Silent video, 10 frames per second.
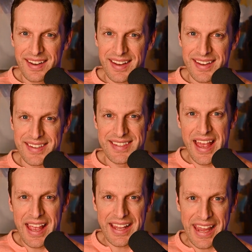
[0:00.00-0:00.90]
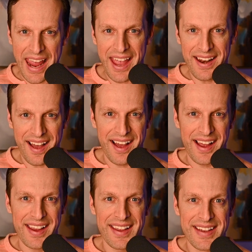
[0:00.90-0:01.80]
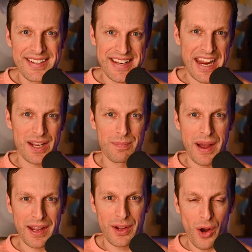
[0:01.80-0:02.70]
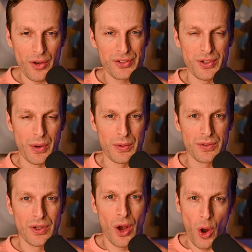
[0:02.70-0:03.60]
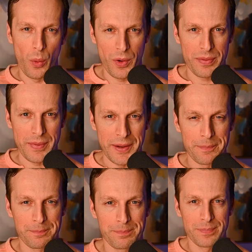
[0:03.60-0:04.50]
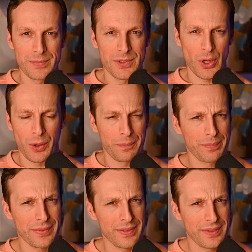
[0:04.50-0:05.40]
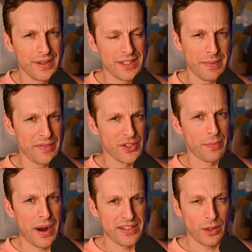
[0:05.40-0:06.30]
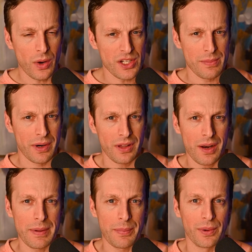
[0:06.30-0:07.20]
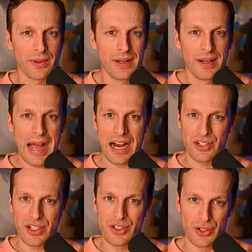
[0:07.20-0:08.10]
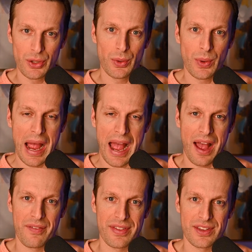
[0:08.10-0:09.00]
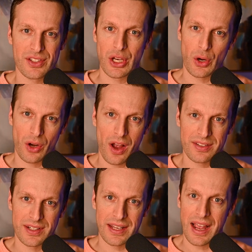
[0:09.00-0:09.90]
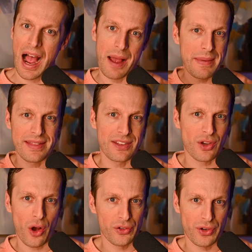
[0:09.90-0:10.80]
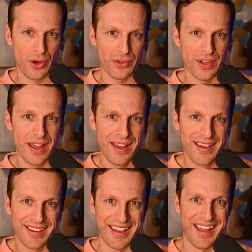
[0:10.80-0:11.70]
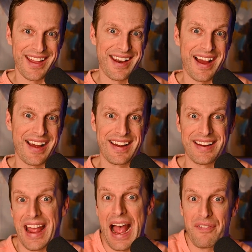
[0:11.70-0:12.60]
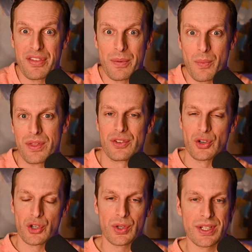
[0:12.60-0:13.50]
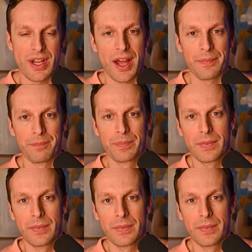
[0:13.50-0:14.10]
is, can I take my gallstones home with me? So it's a bit of a surprising question, but a lot of people actually do have this curiosity. I made these gallstones. Can I have them when the surgery is done?